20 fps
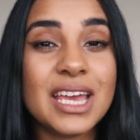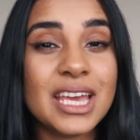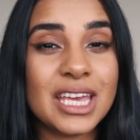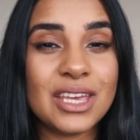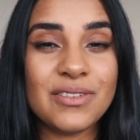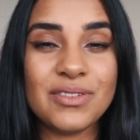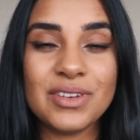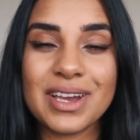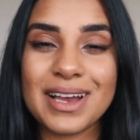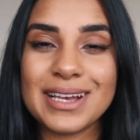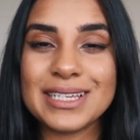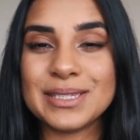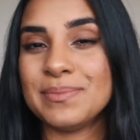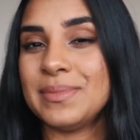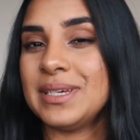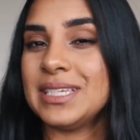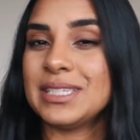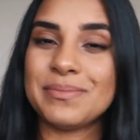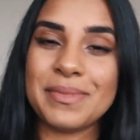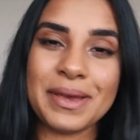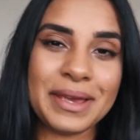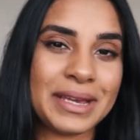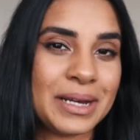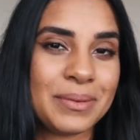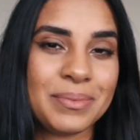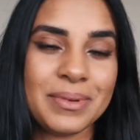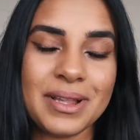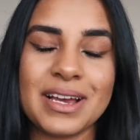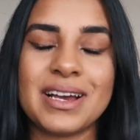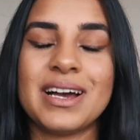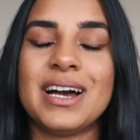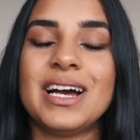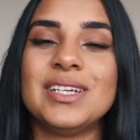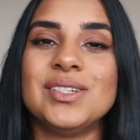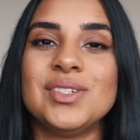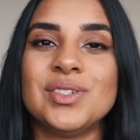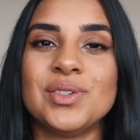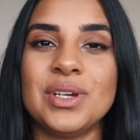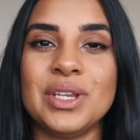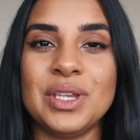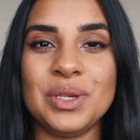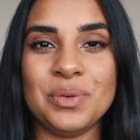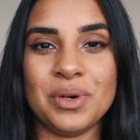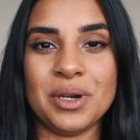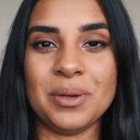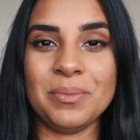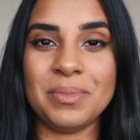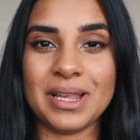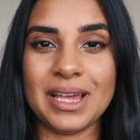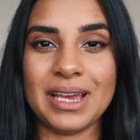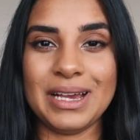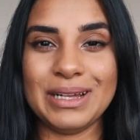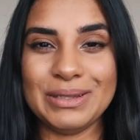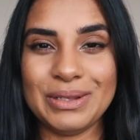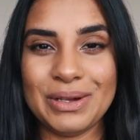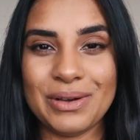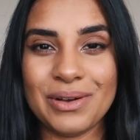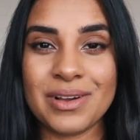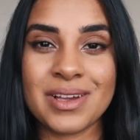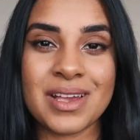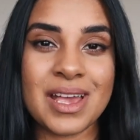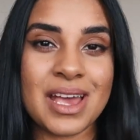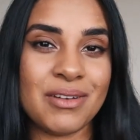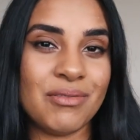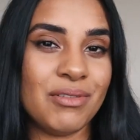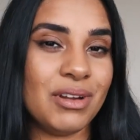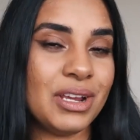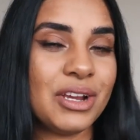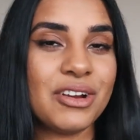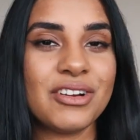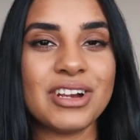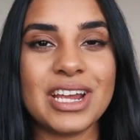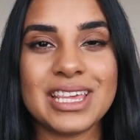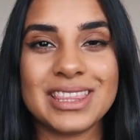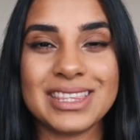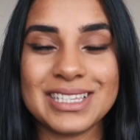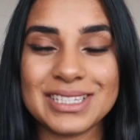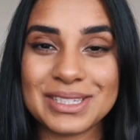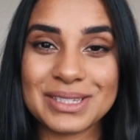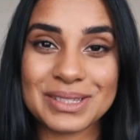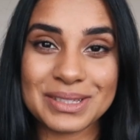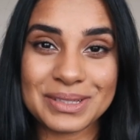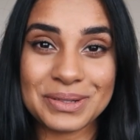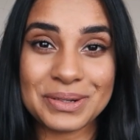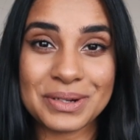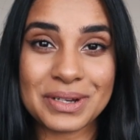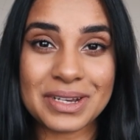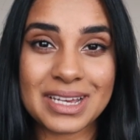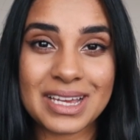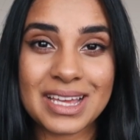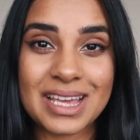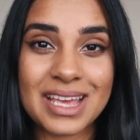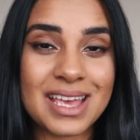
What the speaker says: If you guys miss makeup like I do and you want to play along and recreate this look,